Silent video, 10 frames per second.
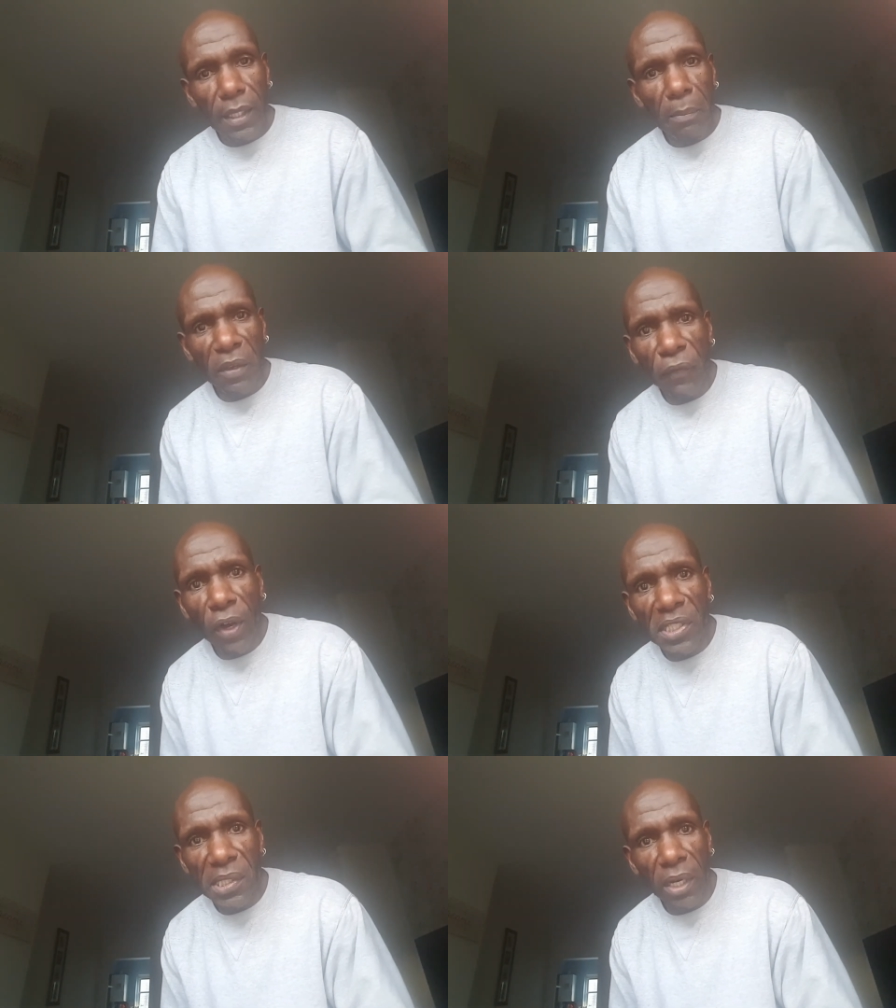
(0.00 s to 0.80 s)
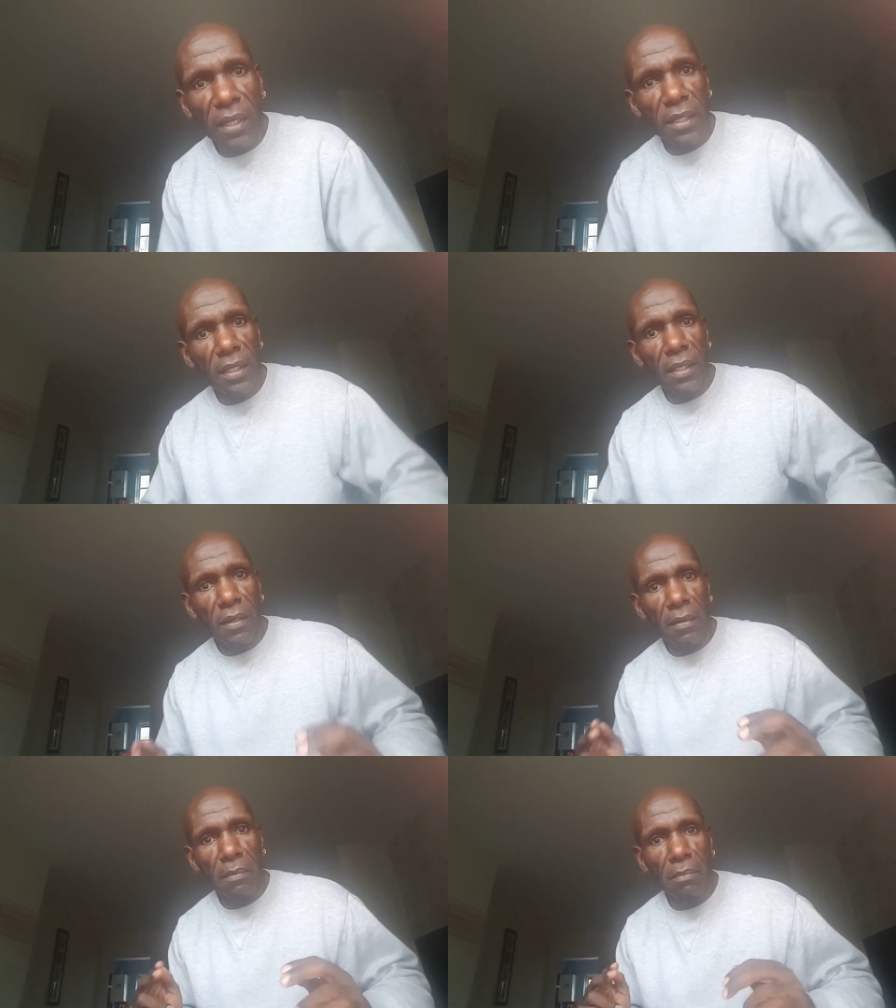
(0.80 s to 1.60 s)
before I start,
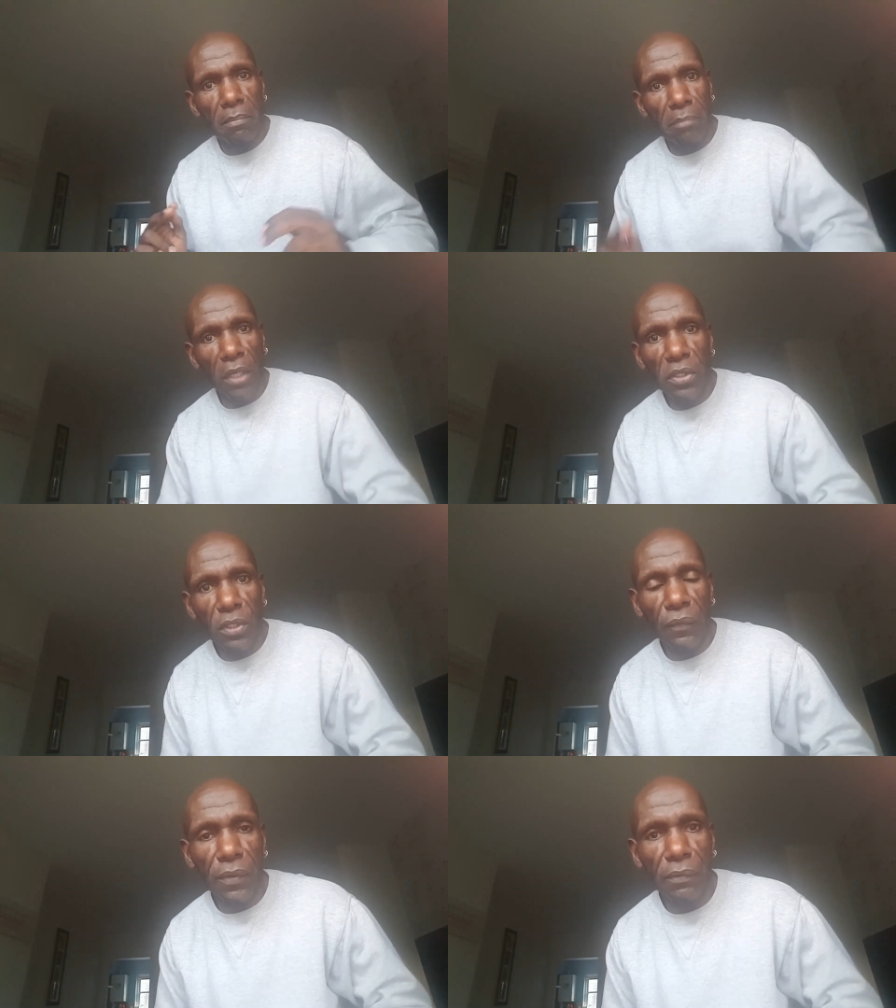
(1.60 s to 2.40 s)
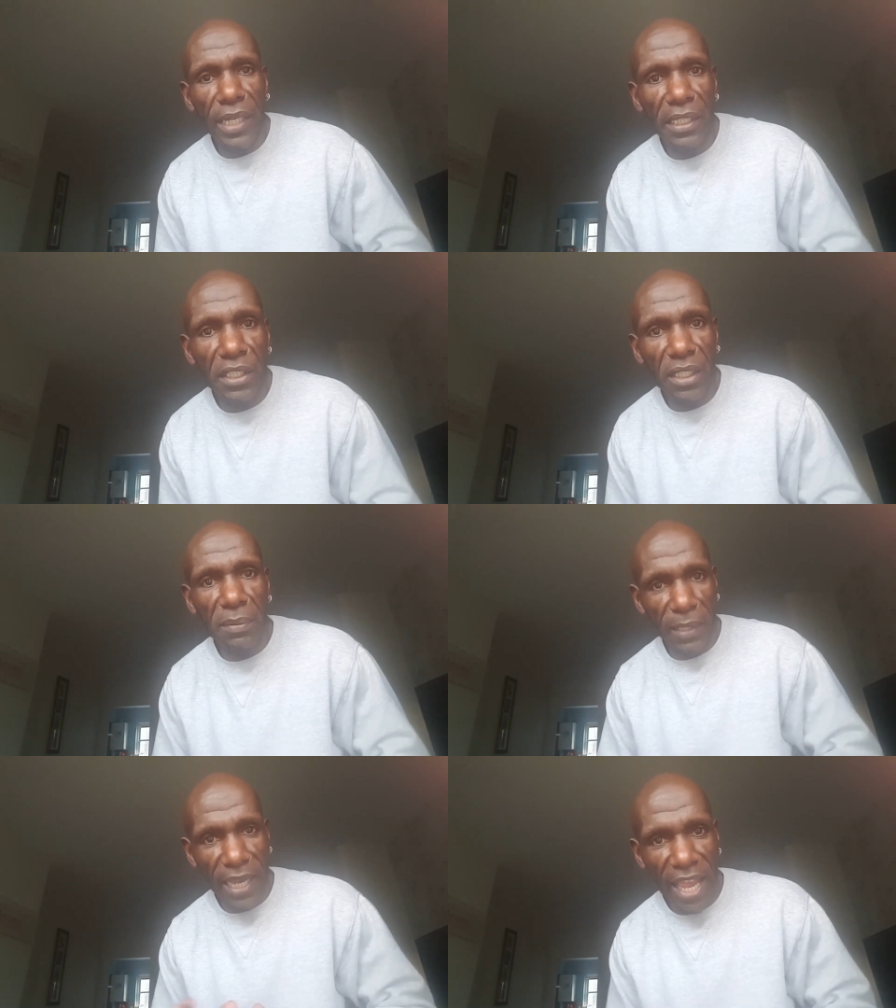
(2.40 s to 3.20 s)
most of the
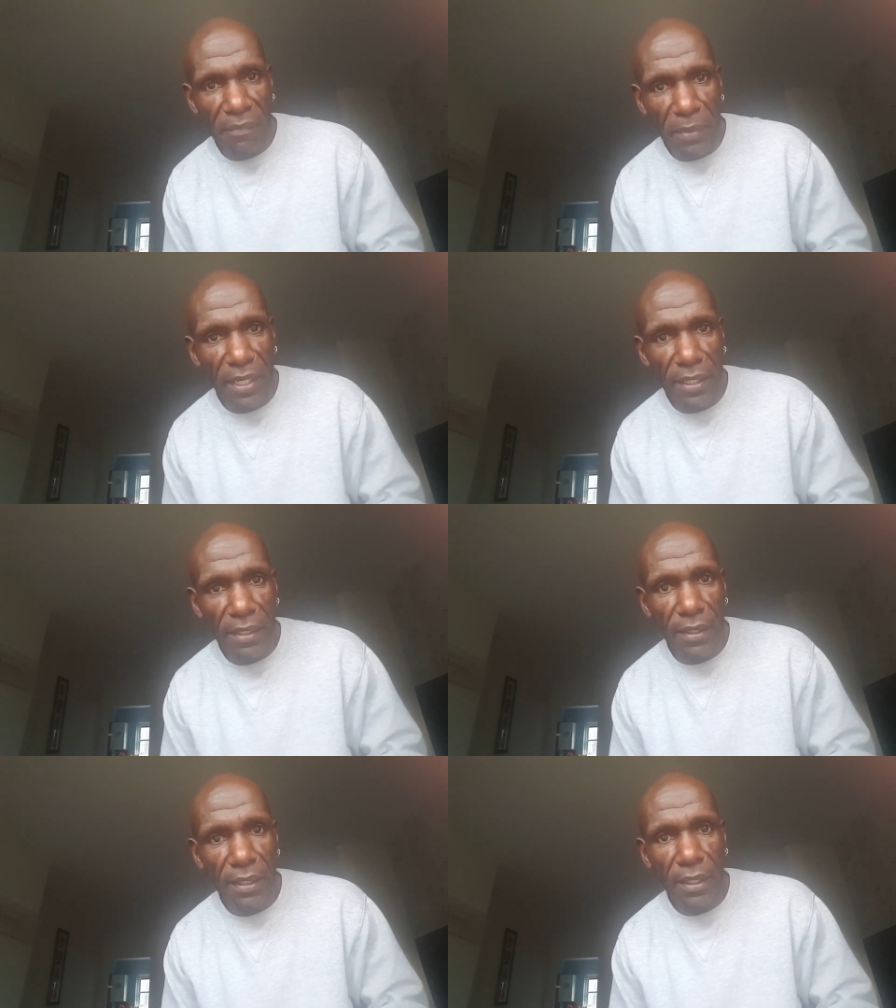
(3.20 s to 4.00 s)
relationships I have been in,